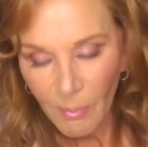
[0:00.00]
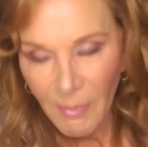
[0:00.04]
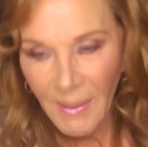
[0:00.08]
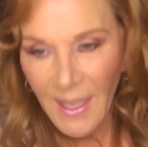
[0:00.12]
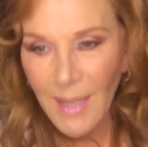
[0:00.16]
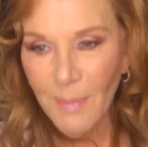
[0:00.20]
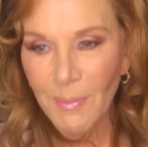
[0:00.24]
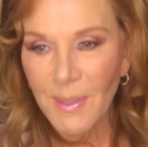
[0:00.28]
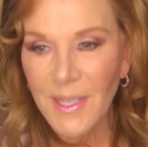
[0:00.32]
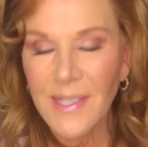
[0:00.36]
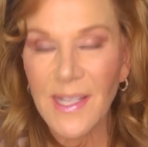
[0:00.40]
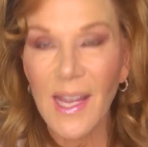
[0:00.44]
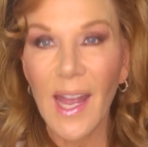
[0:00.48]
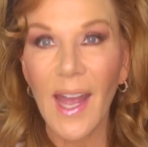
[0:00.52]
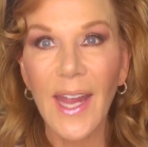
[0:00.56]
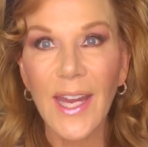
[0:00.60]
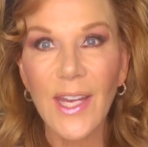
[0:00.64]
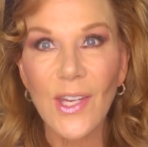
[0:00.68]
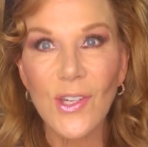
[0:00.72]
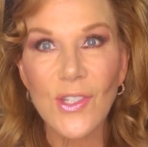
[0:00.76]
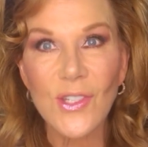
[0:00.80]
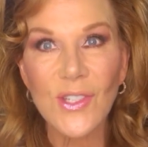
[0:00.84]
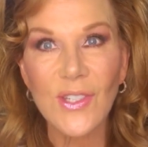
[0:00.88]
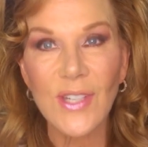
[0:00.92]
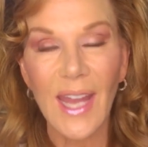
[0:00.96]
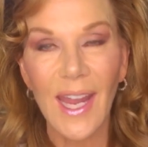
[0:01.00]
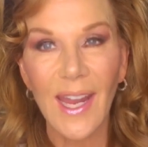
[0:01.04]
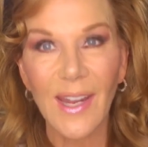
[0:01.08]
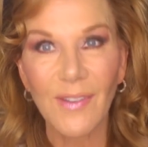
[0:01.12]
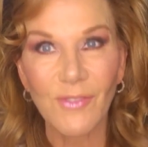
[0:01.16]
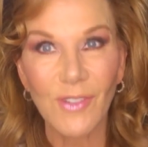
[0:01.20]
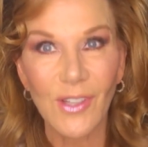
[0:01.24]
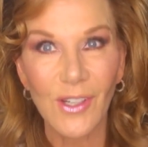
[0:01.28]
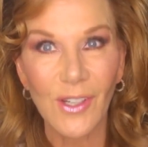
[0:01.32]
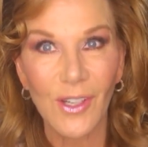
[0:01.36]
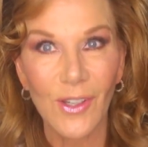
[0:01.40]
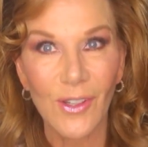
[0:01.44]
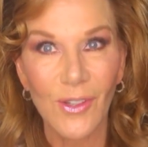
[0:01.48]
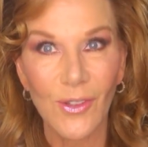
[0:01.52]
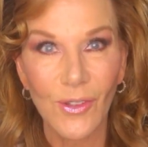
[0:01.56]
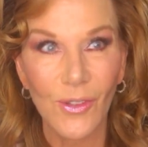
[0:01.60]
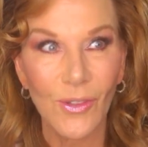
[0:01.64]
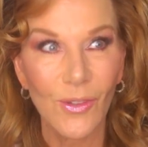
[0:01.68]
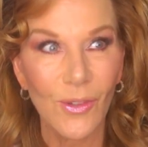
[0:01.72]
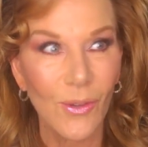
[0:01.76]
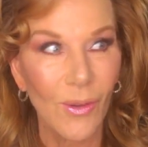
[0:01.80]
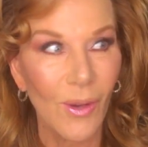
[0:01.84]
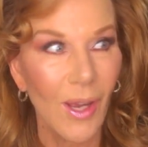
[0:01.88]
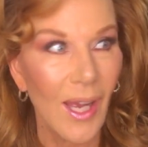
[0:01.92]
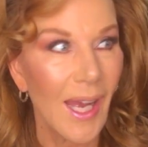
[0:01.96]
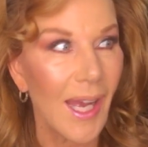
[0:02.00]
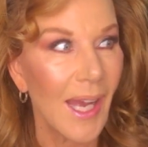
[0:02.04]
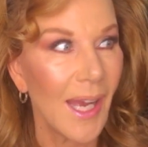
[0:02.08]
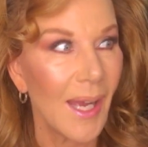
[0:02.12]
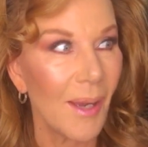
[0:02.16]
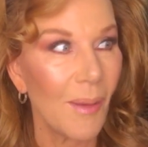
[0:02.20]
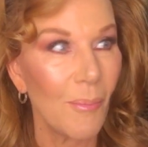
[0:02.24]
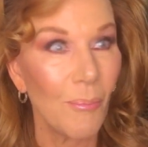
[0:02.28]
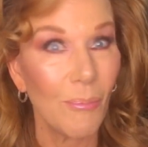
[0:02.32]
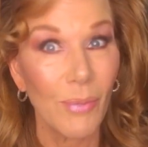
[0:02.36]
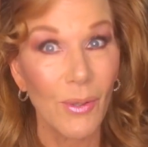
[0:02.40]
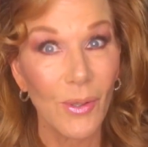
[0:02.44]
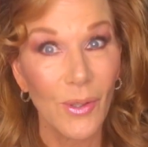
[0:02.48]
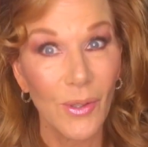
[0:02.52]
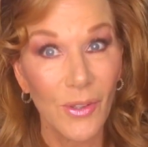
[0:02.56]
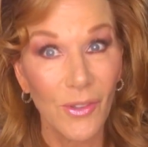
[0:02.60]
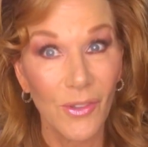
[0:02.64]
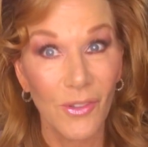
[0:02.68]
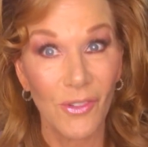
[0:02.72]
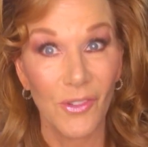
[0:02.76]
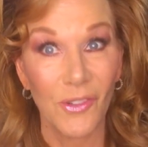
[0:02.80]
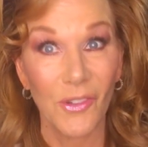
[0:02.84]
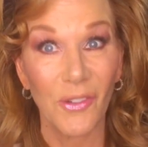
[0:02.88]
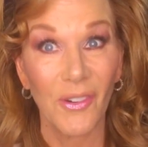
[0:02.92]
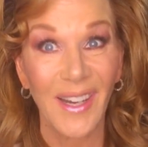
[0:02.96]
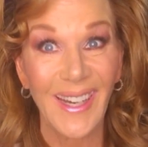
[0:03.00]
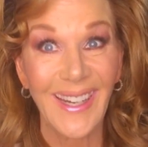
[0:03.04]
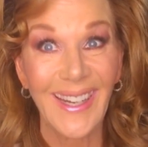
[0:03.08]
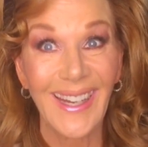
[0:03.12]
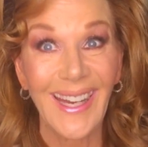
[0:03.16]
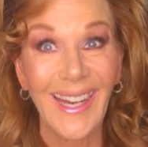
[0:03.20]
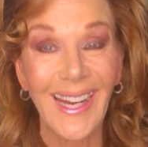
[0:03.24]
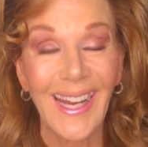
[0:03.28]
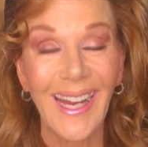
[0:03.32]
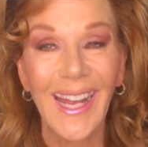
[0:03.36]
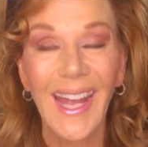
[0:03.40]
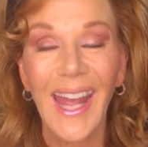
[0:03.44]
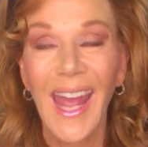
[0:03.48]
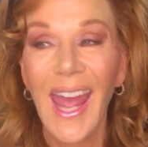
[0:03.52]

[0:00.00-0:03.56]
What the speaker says: Babies, I used to have to go do bird training,